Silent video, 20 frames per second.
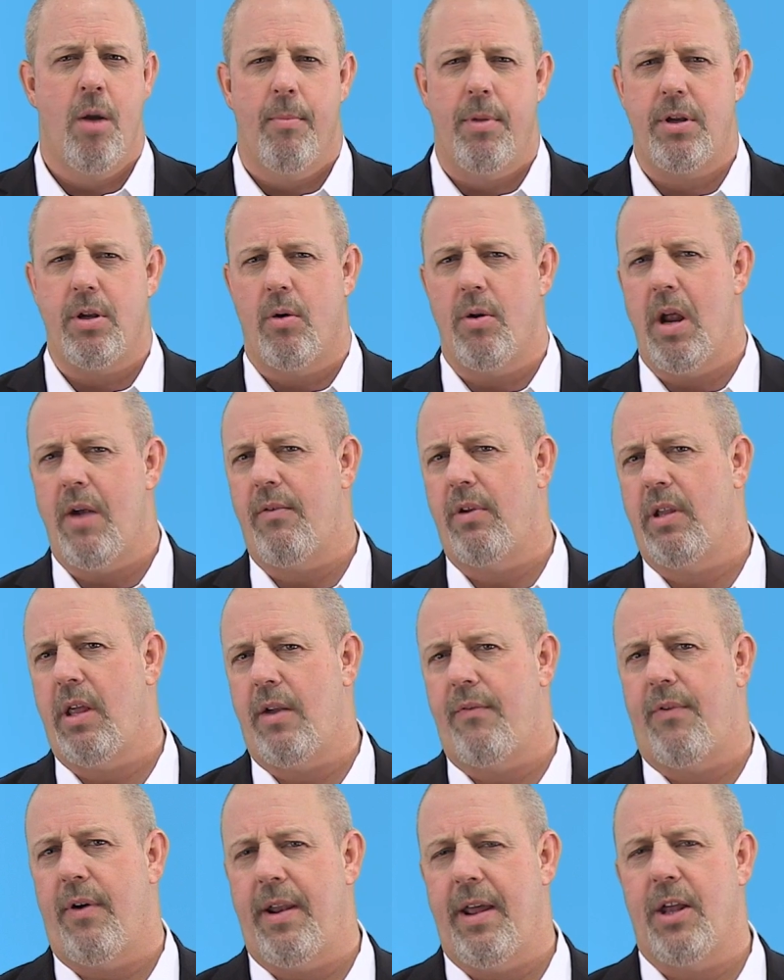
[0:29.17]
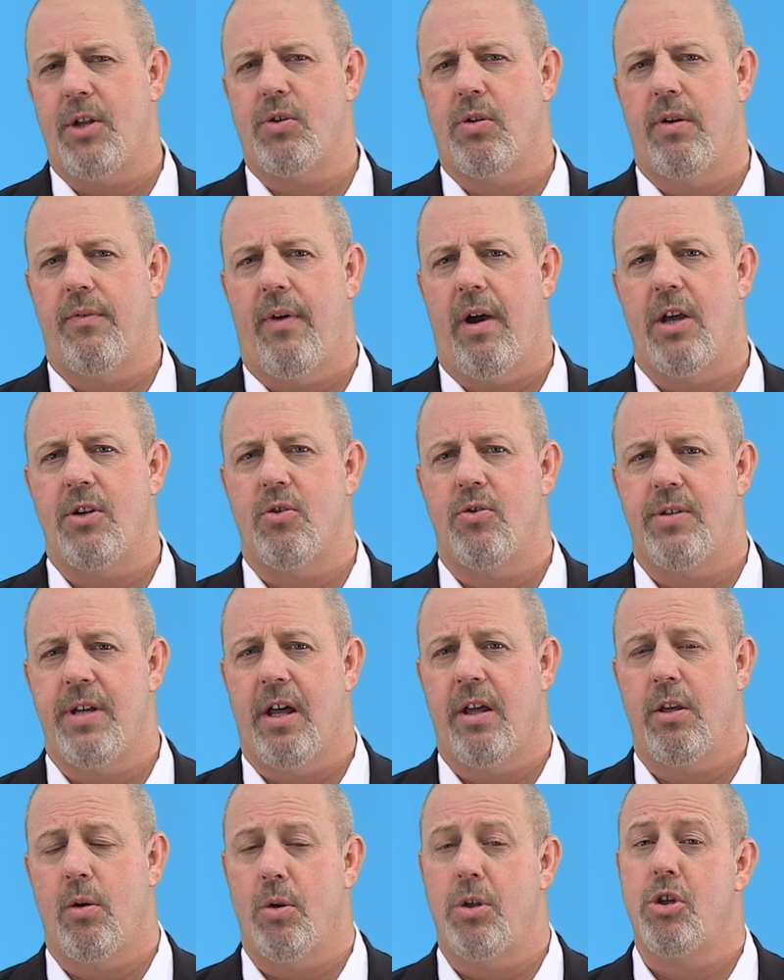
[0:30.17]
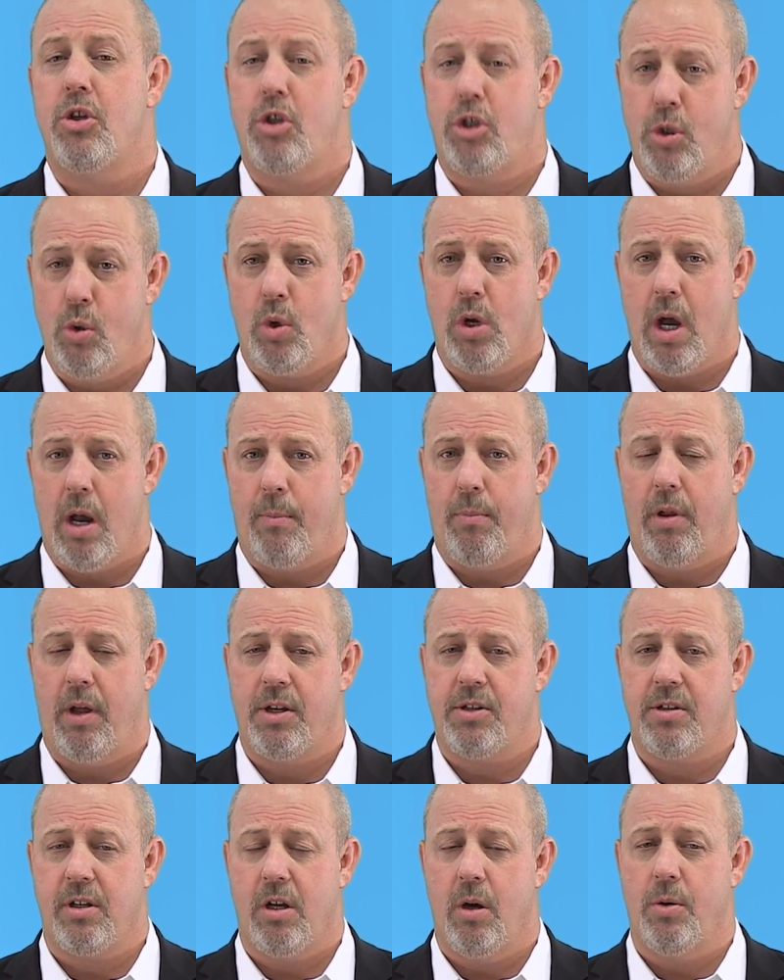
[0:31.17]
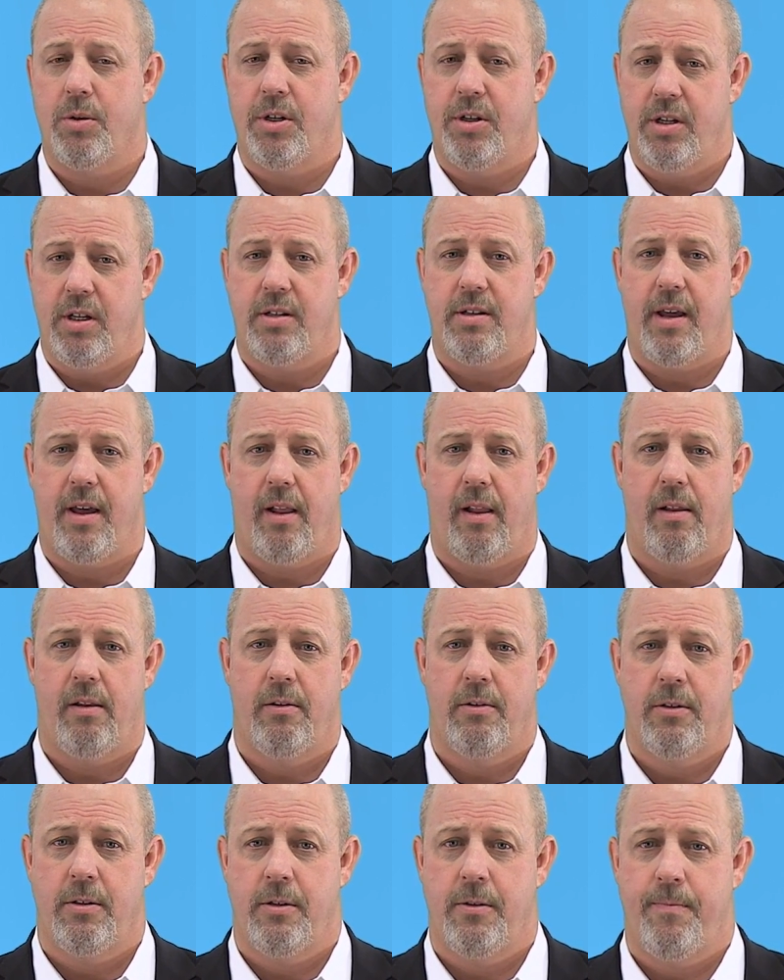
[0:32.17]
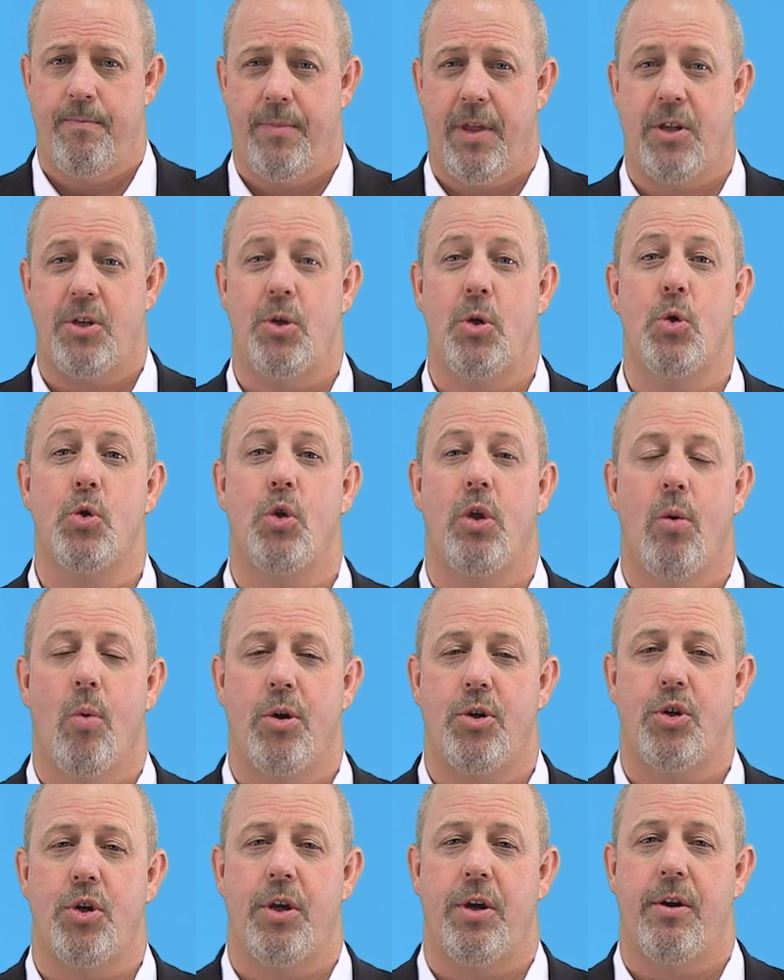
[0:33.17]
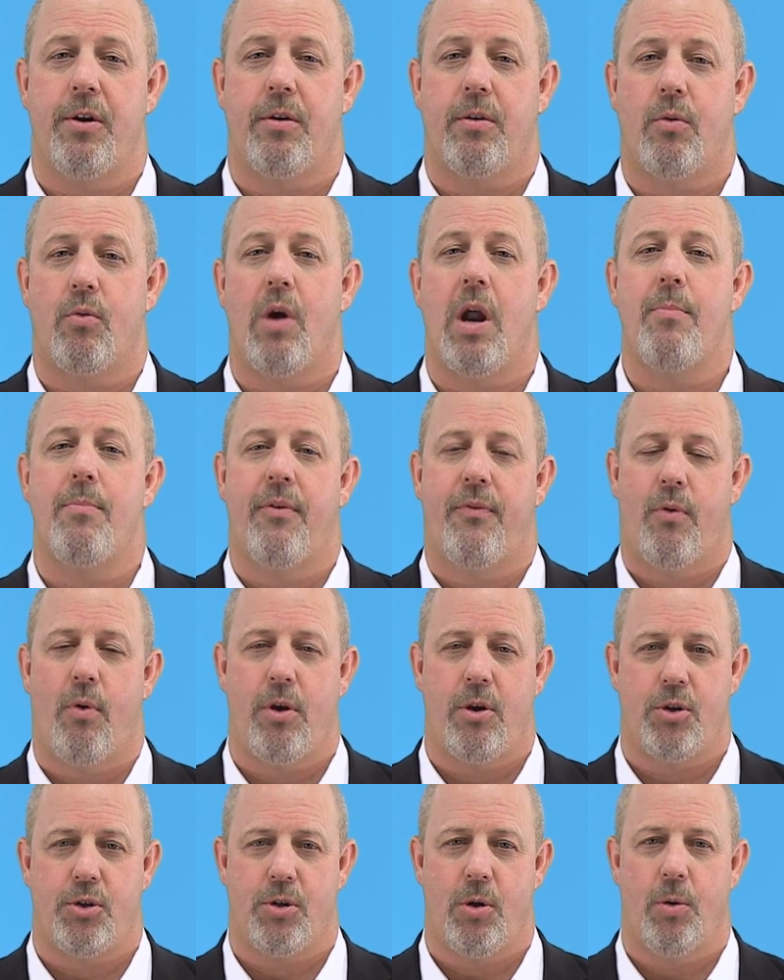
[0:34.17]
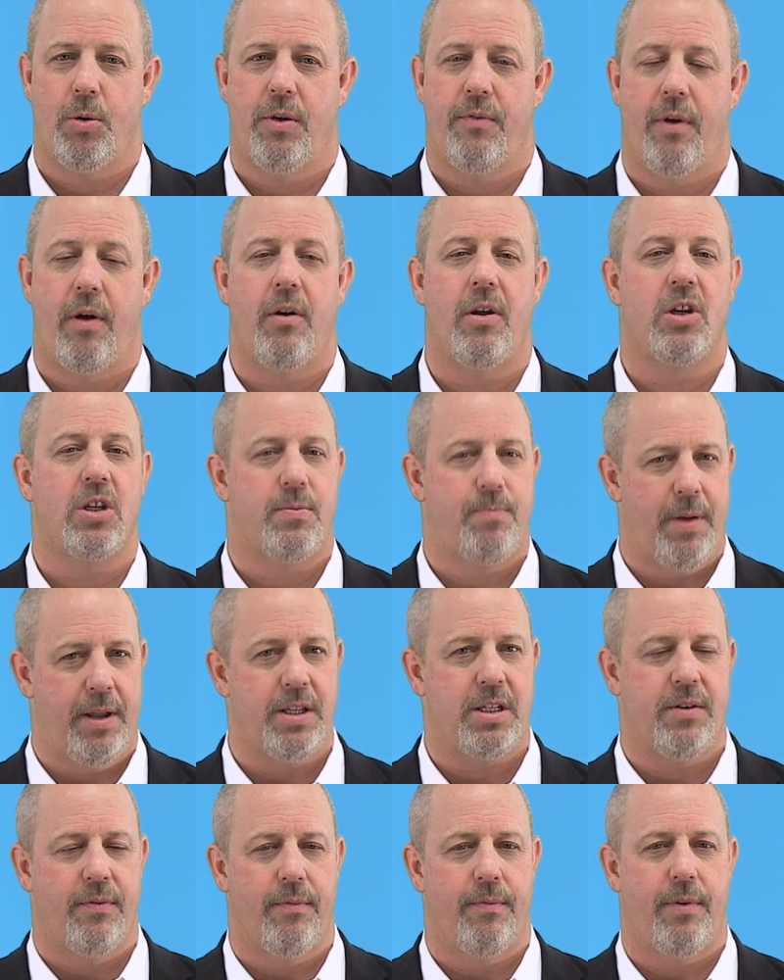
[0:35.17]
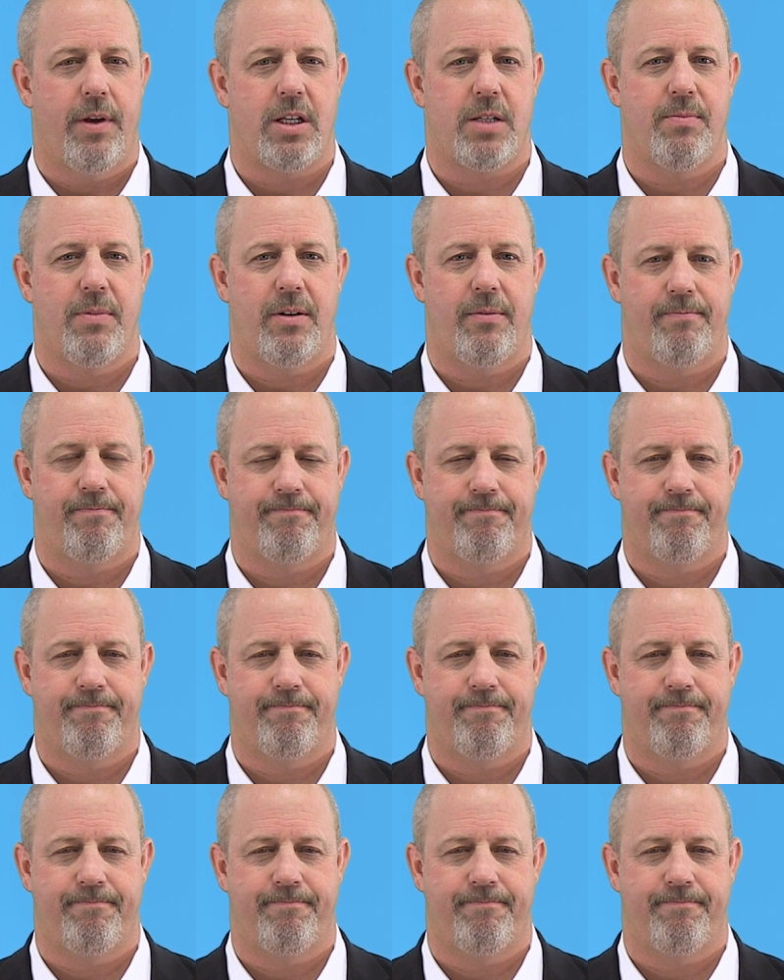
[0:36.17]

But don't ever let a financial advisor tell you it's too complex to go into detail. That's usually what you hear right before you're sold a very expensive investment.